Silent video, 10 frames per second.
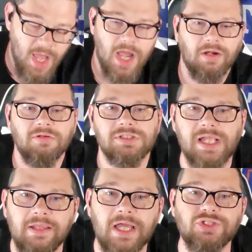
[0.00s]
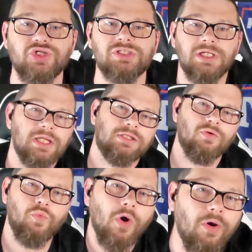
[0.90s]
I don't say that just to get the
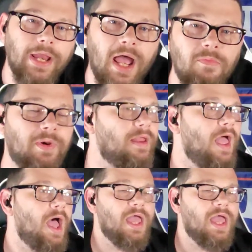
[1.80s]
word out, but